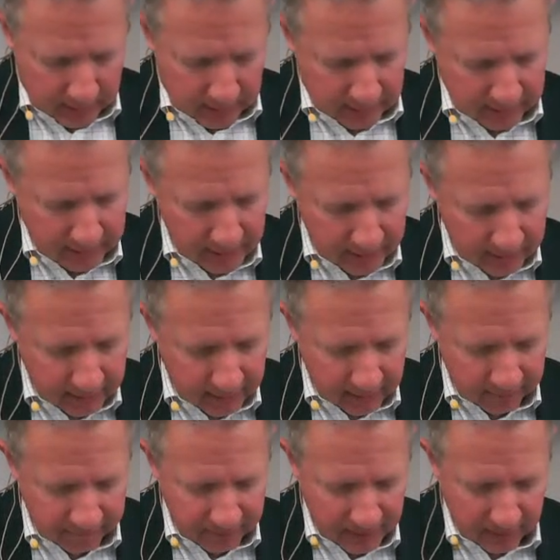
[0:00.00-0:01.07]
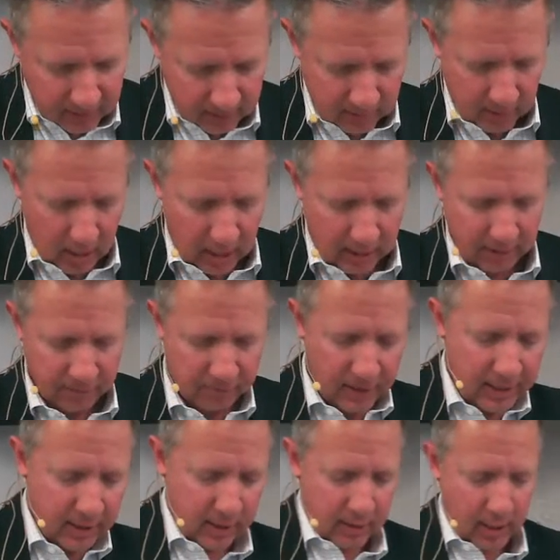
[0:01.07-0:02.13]
The second thing that faith is not is
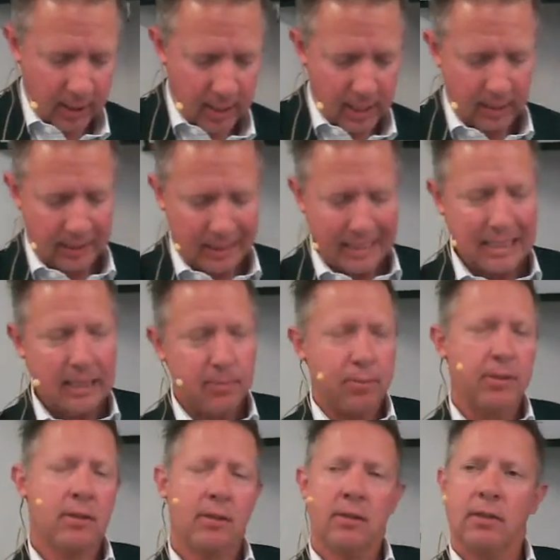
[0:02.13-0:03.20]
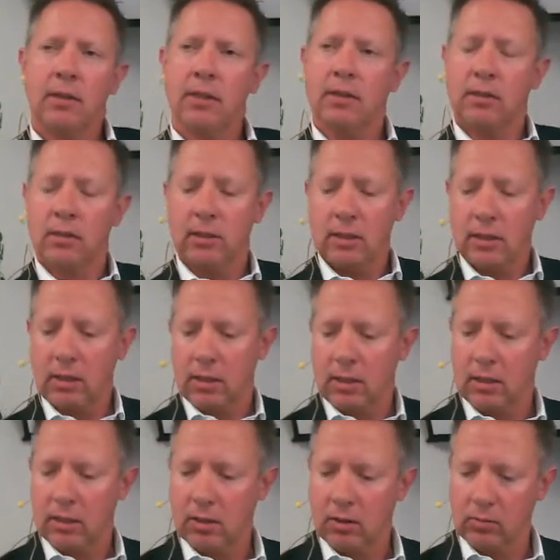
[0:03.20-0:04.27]
faith is not a leap into the
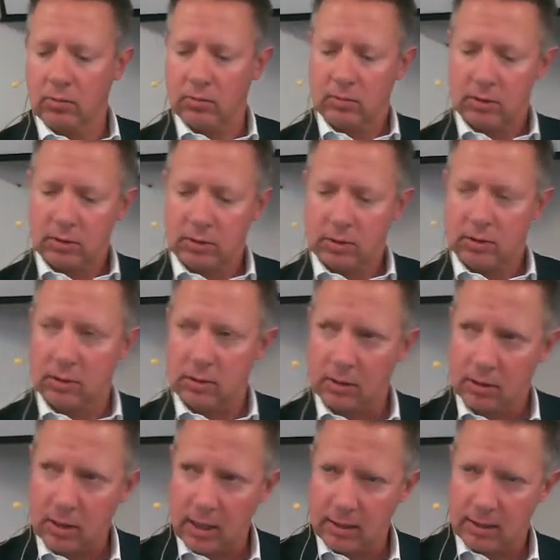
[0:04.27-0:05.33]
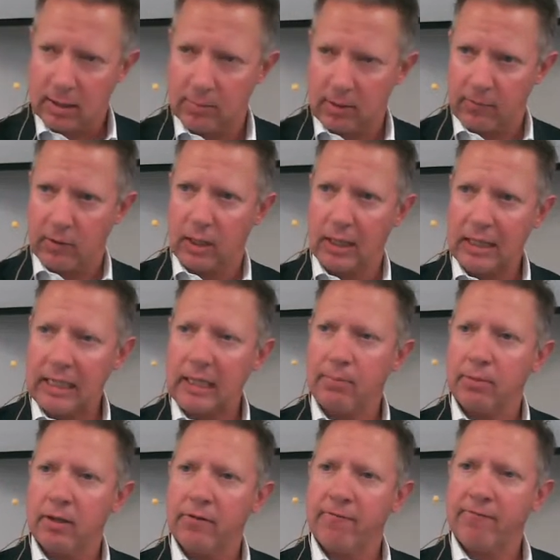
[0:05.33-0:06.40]
unknown. This is the concept of a
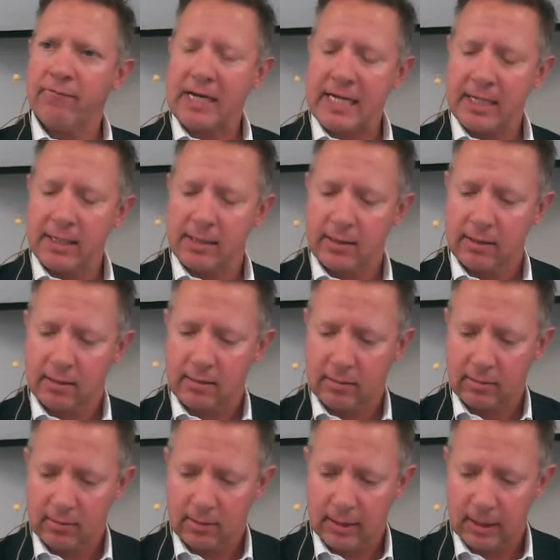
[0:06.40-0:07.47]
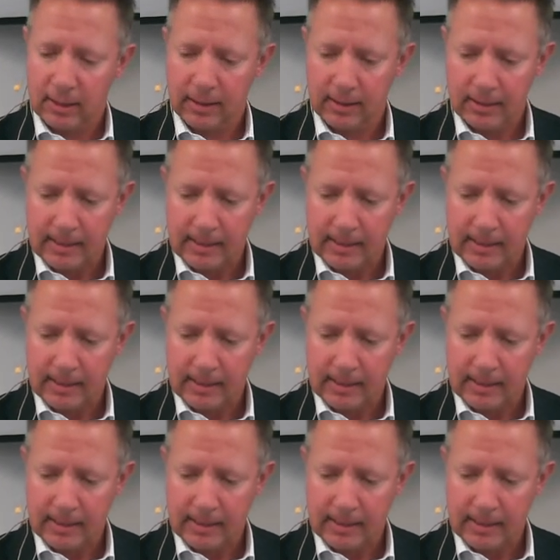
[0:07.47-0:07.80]
leap of faith. Okay.